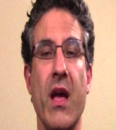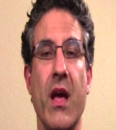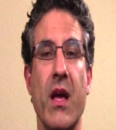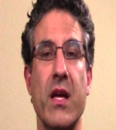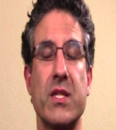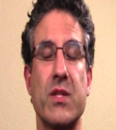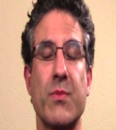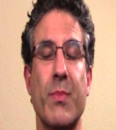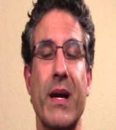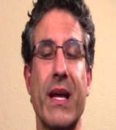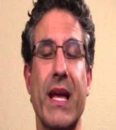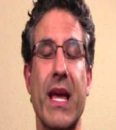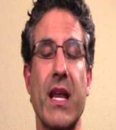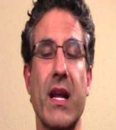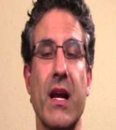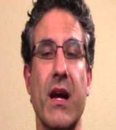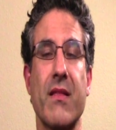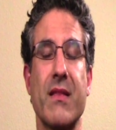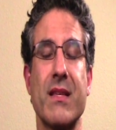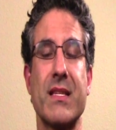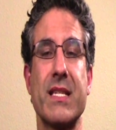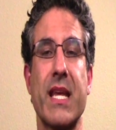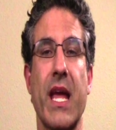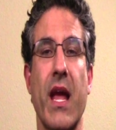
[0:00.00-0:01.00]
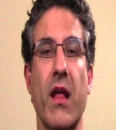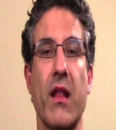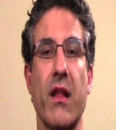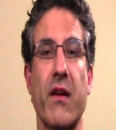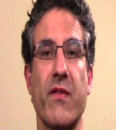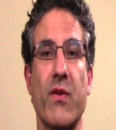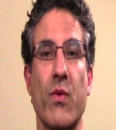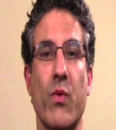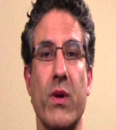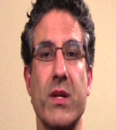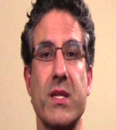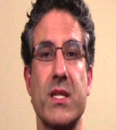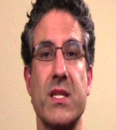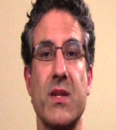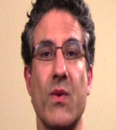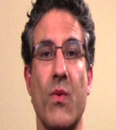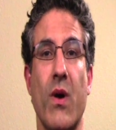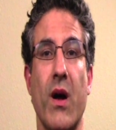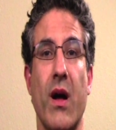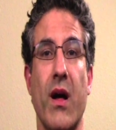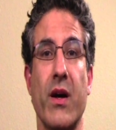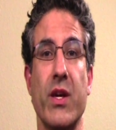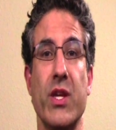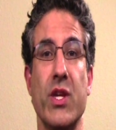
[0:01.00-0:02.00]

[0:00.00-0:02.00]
So by getting on the scale every once in a while,